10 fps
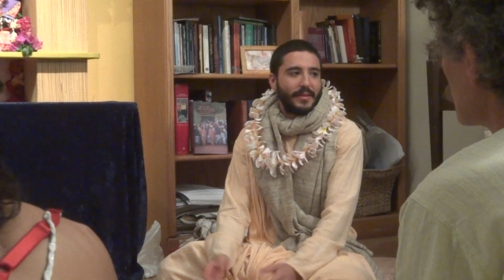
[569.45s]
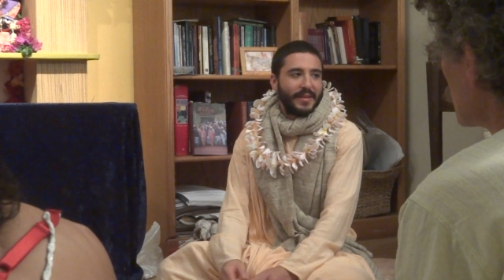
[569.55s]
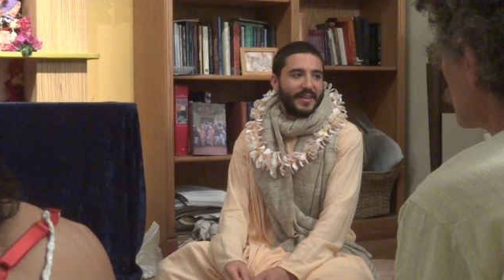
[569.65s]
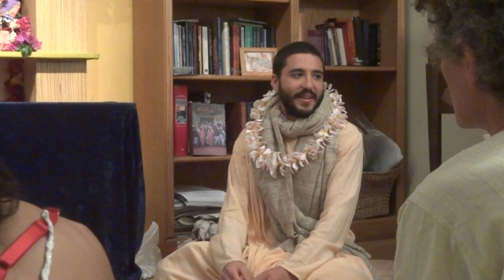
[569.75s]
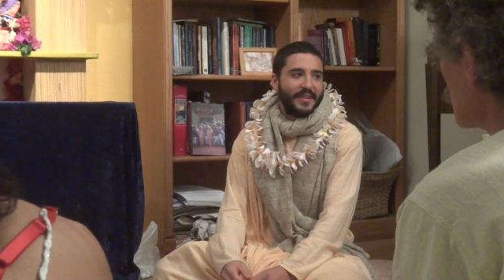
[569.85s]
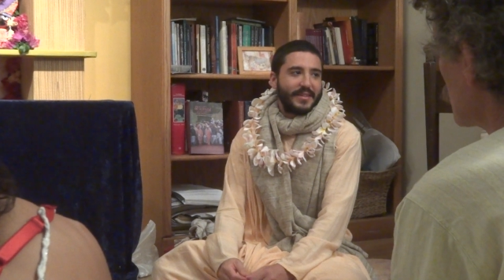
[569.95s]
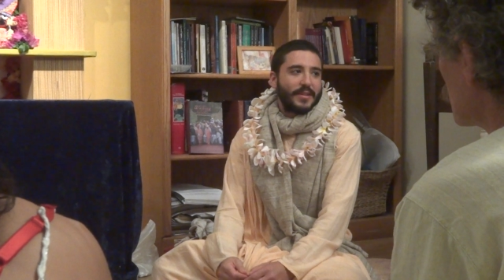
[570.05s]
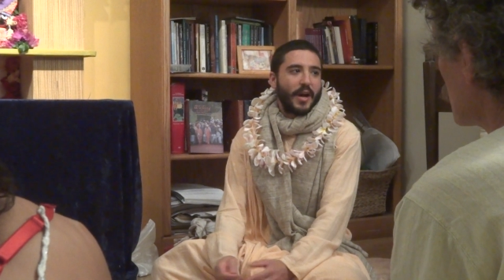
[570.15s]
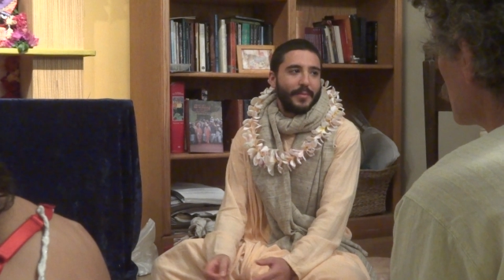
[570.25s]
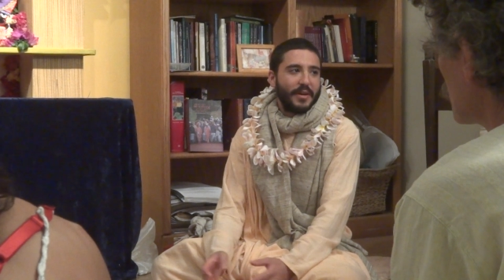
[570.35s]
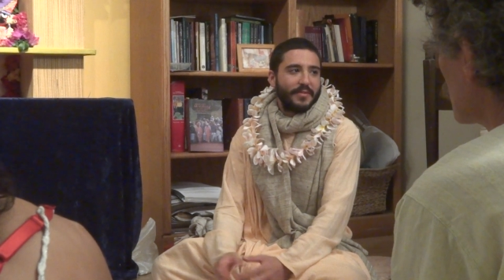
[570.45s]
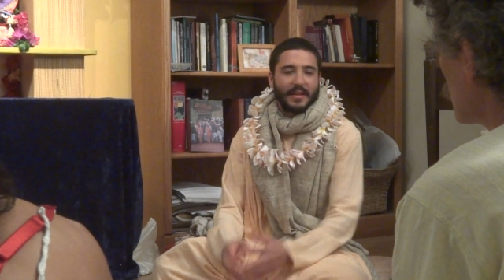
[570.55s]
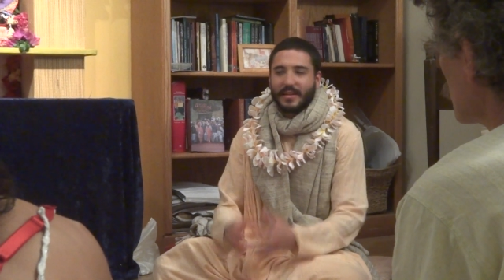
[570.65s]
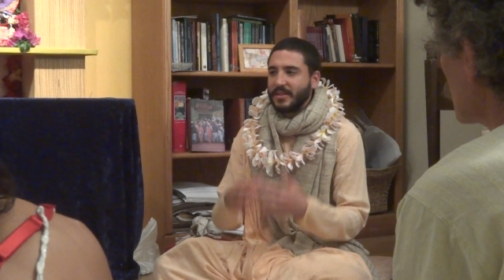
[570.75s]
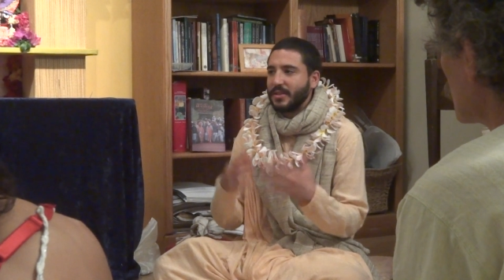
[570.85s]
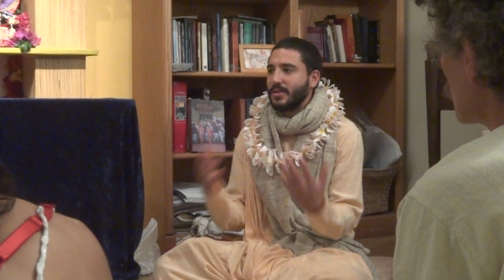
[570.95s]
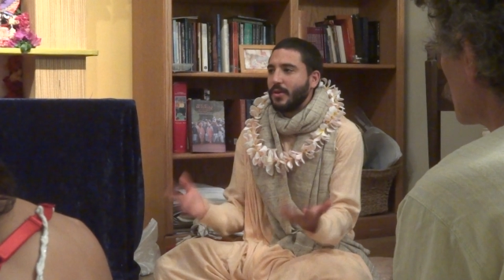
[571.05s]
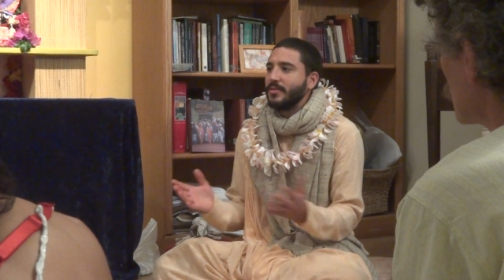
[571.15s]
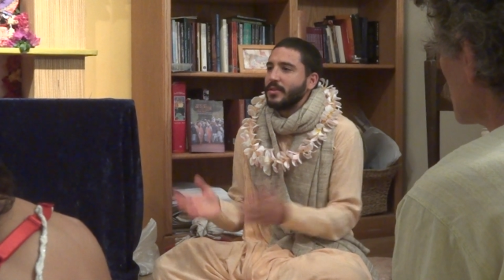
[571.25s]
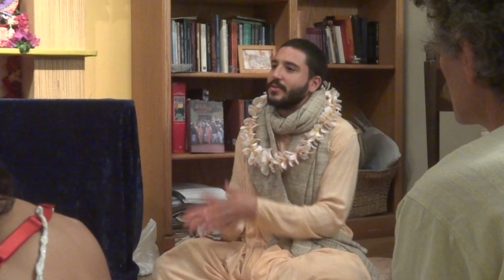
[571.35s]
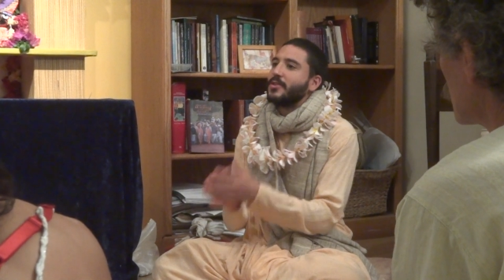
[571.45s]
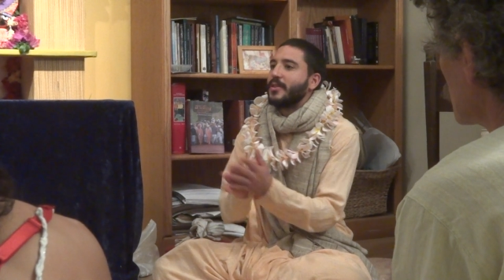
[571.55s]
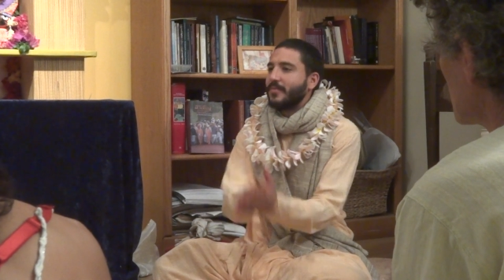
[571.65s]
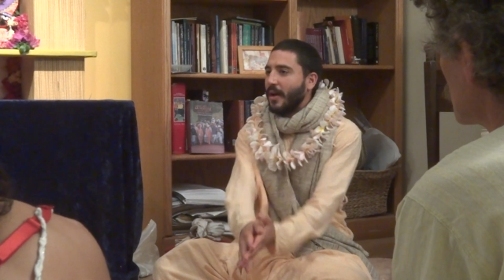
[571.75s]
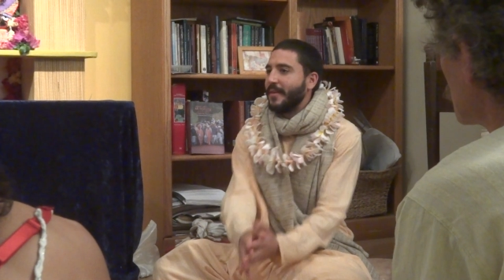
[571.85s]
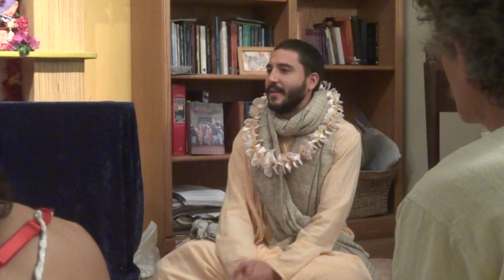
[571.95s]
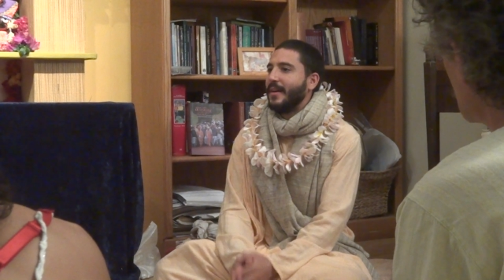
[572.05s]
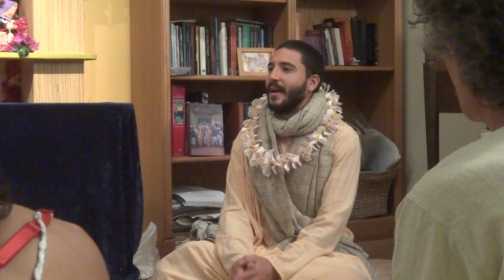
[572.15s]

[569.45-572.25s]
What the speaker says: The dharma of conditioned souls is to serve God,